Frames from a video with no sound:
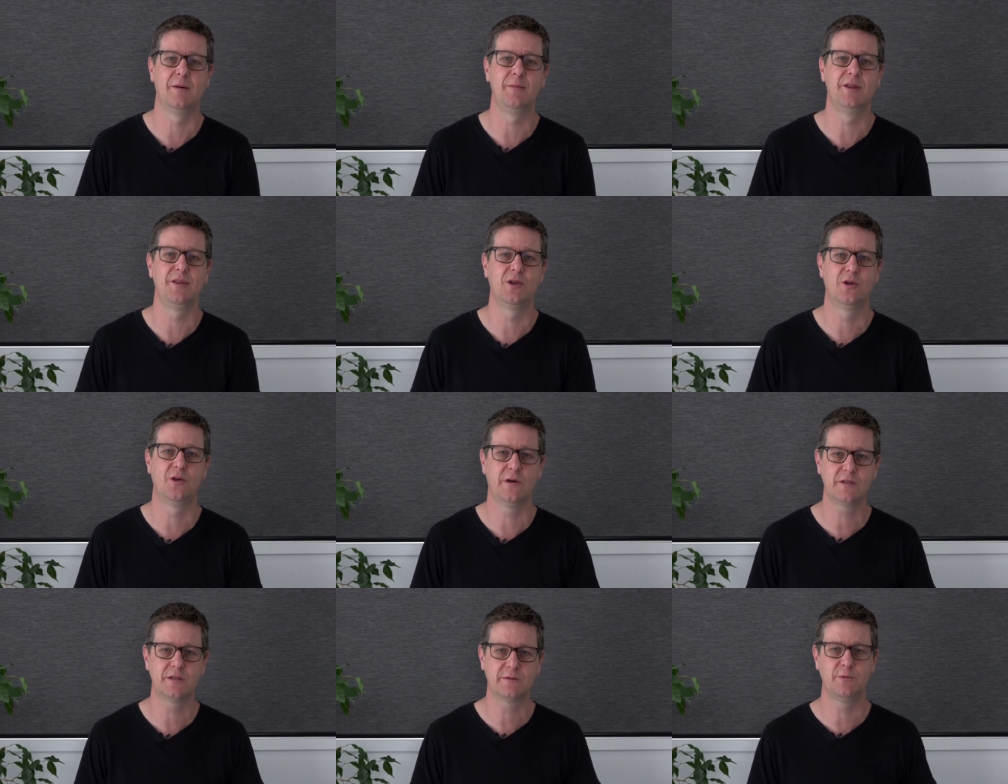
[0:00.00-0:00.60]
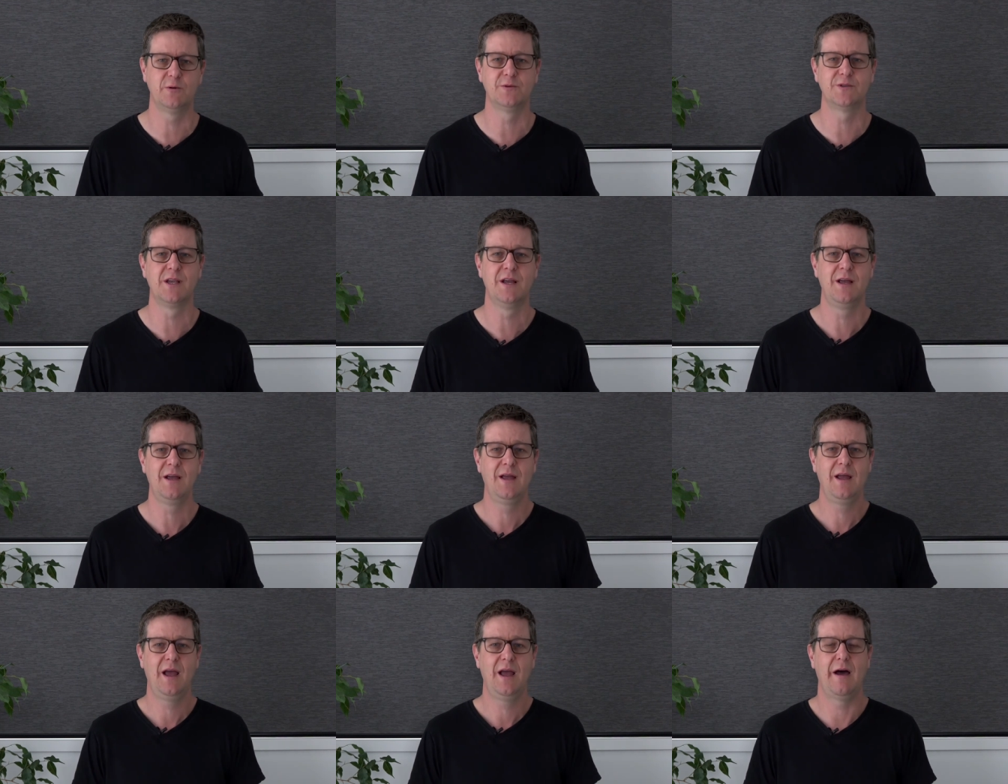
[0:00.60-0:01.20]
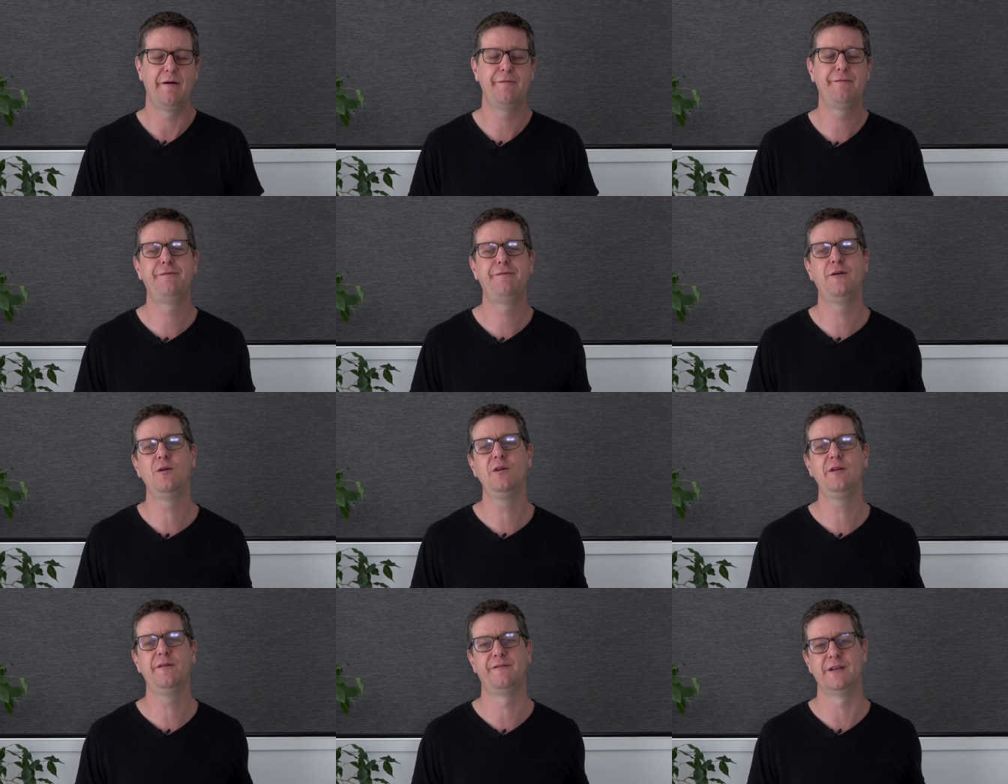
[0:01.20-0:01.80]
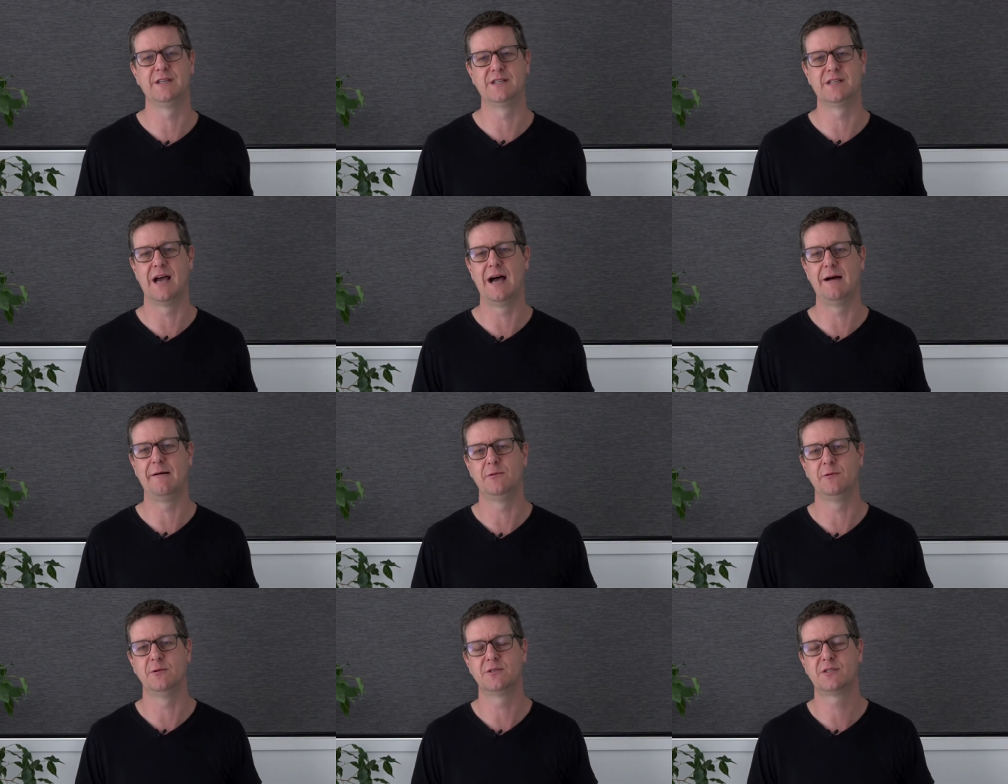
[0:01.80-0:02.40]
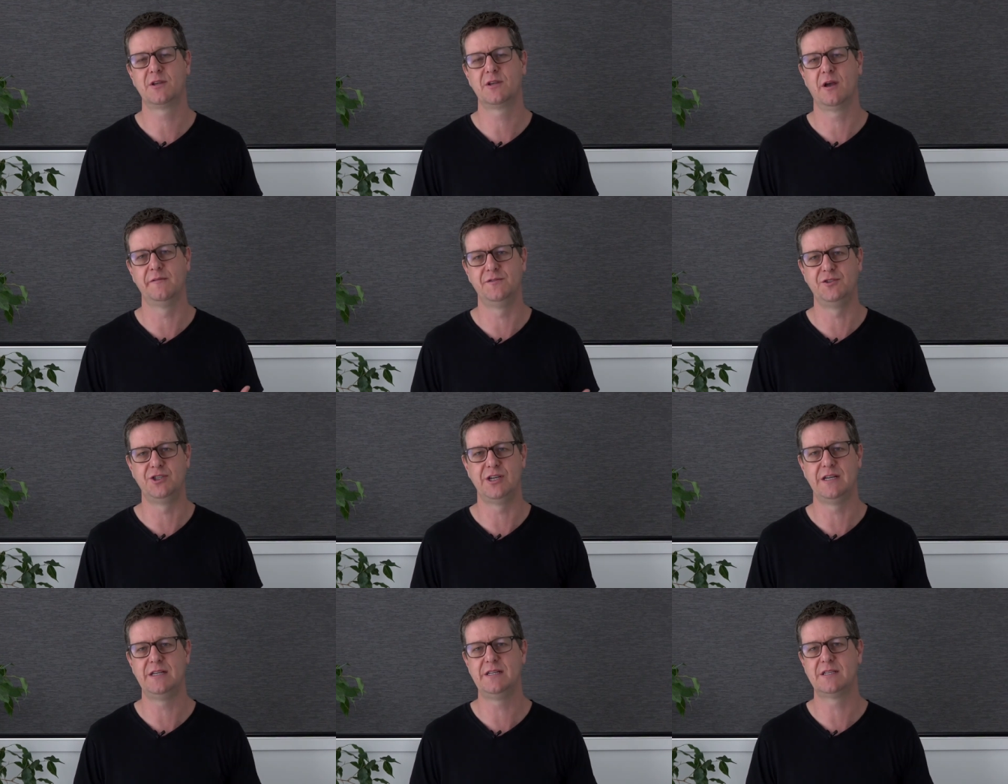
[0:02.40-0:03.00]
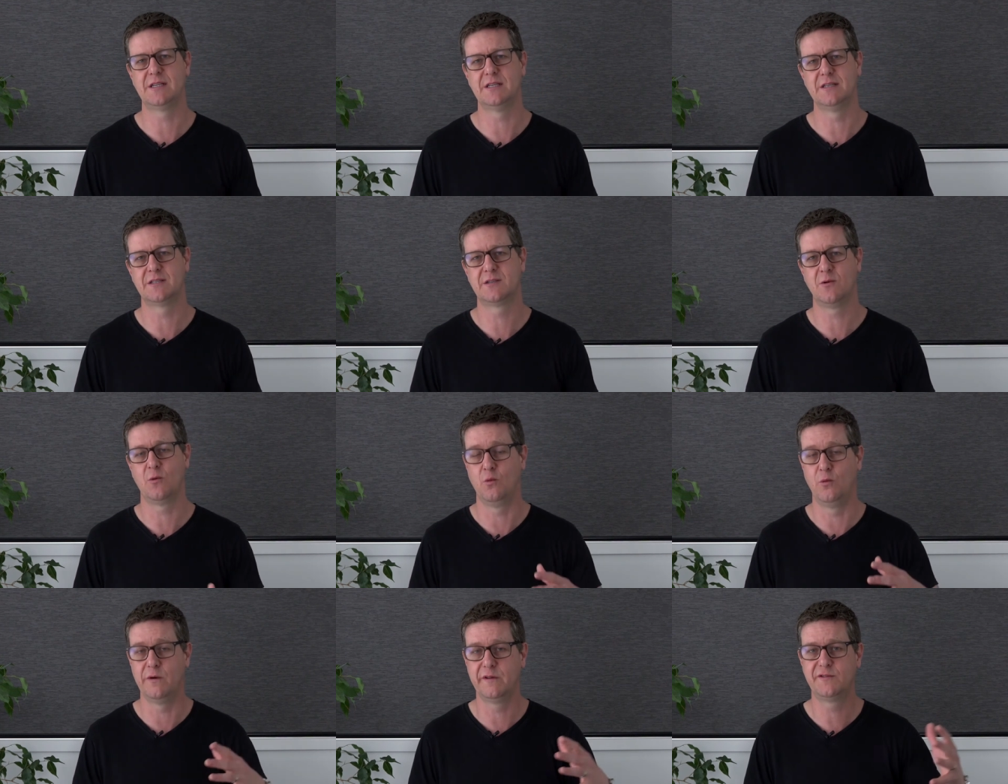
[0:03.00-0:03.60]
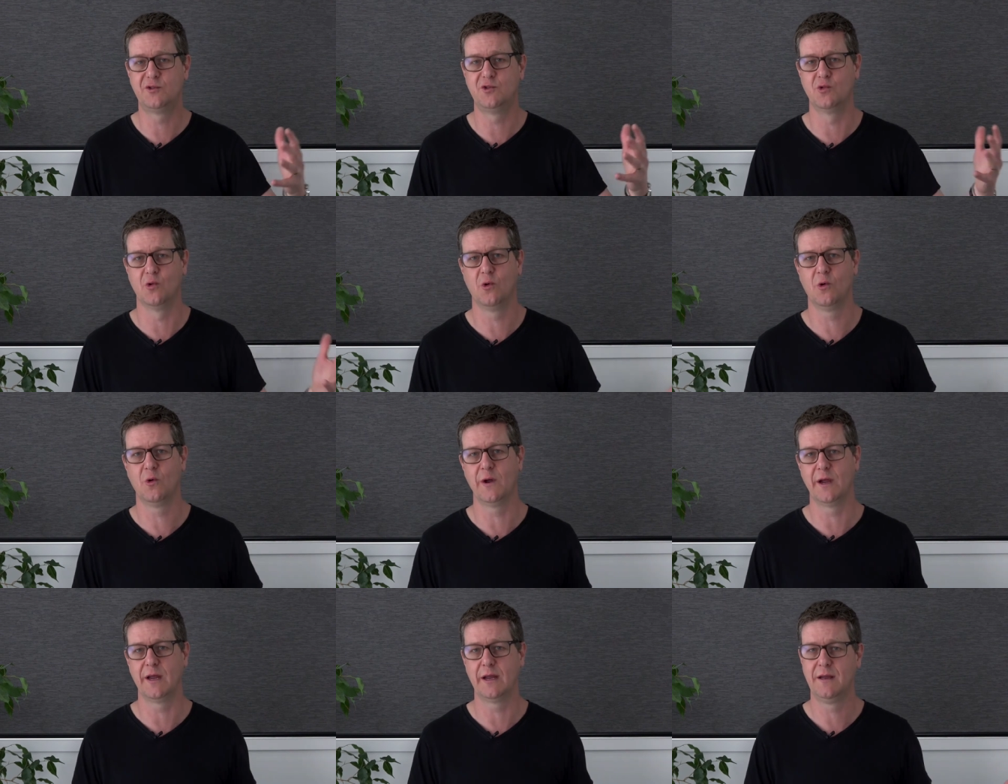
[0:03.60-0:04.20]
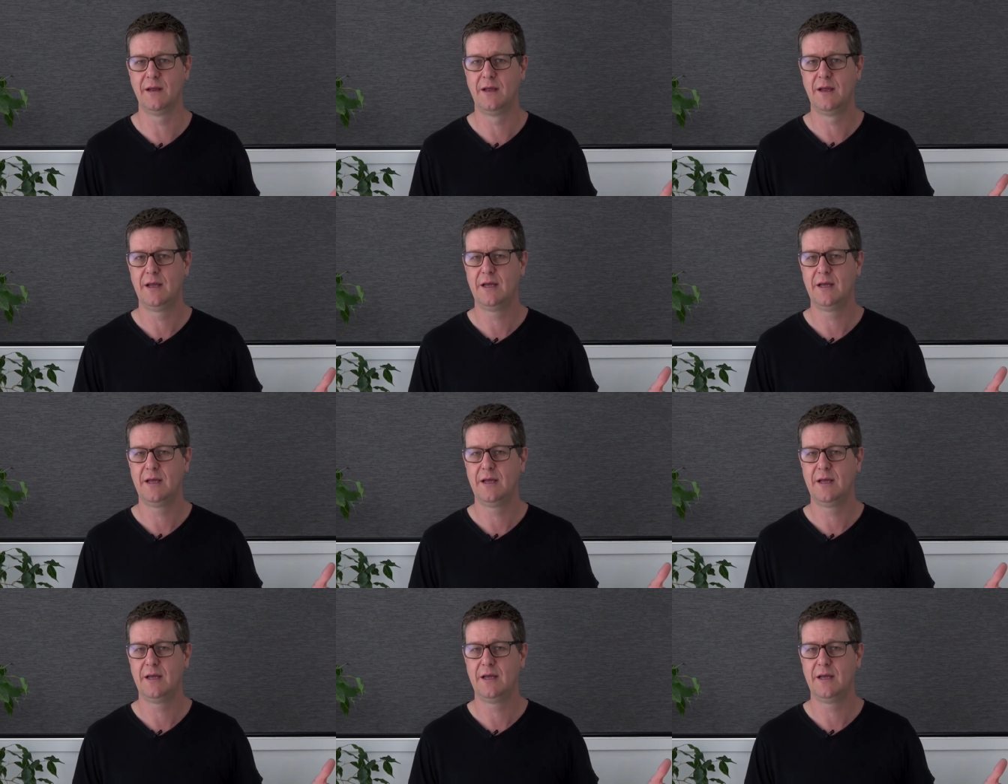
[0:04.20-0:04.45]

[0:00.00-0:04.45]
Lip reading: I mean, the Gospels are full of examples of Jesus withdrawing